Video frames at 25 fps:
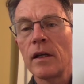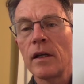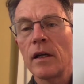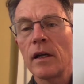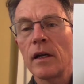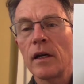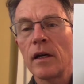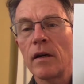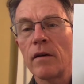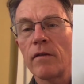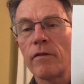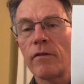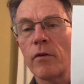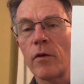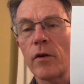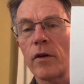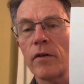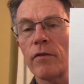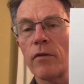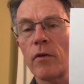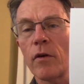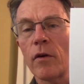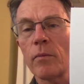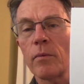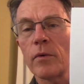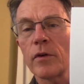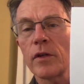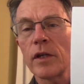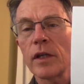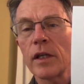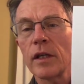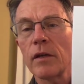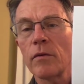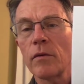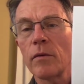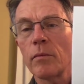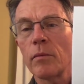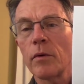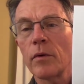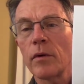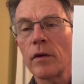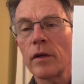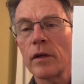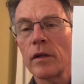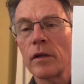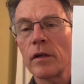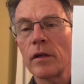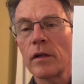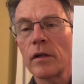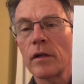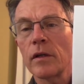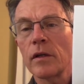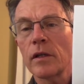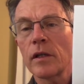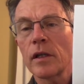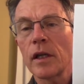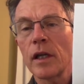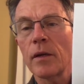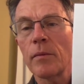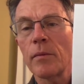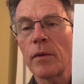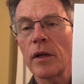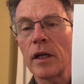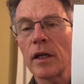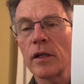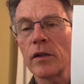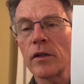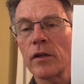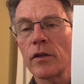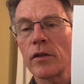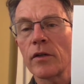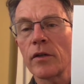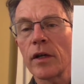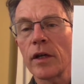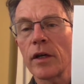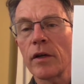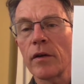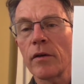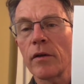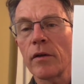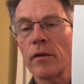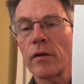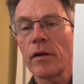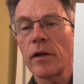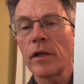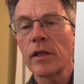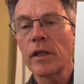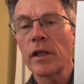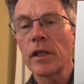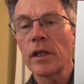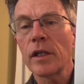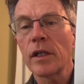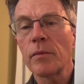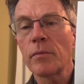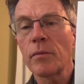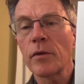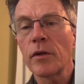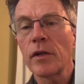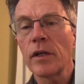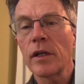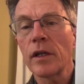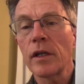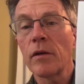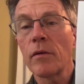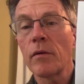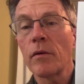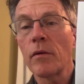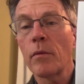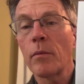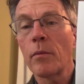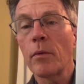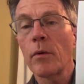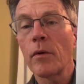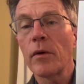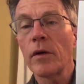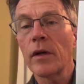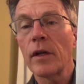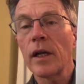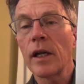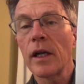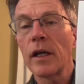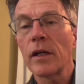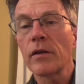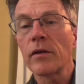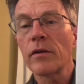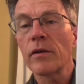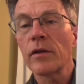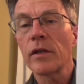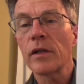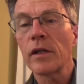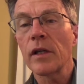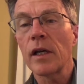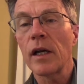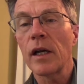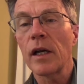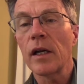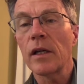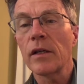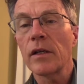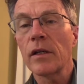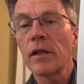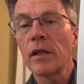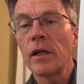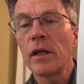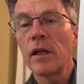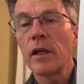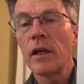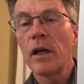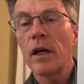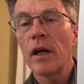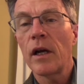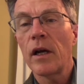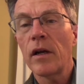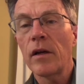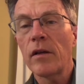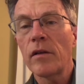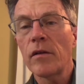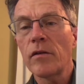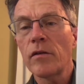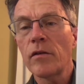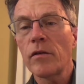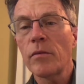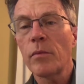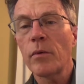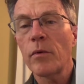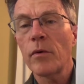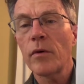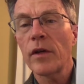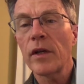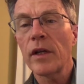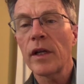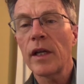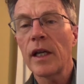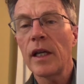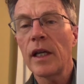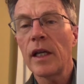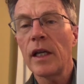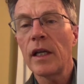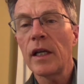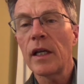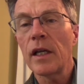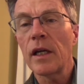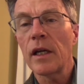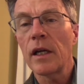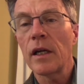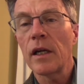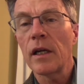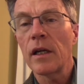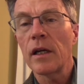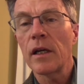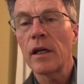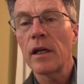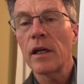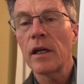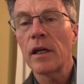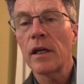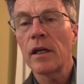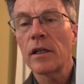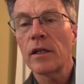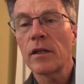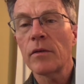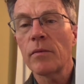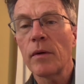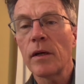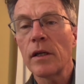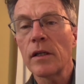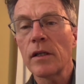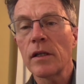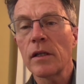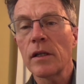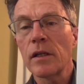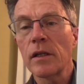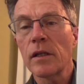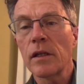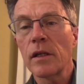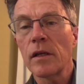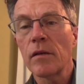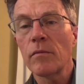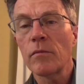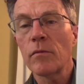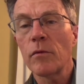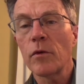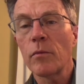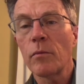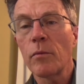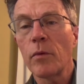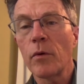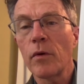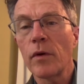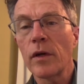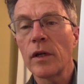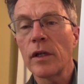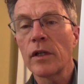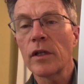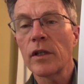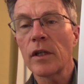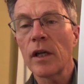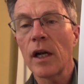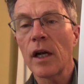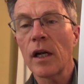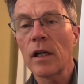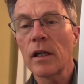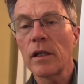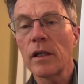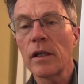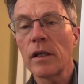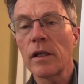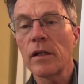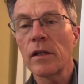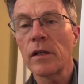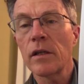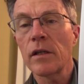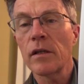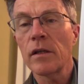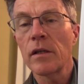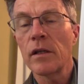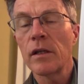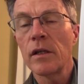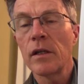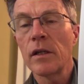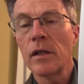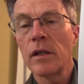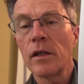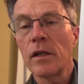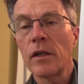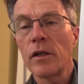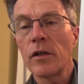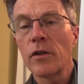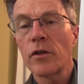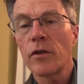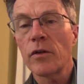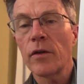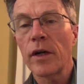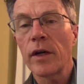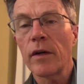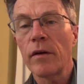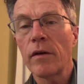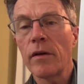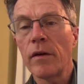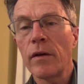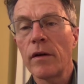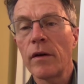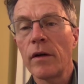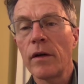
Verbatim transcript: 44% uh, reported sleeping as a trigger, 36% reported exercise. Others reported eating, uh, especially some reported chocolate as a trigger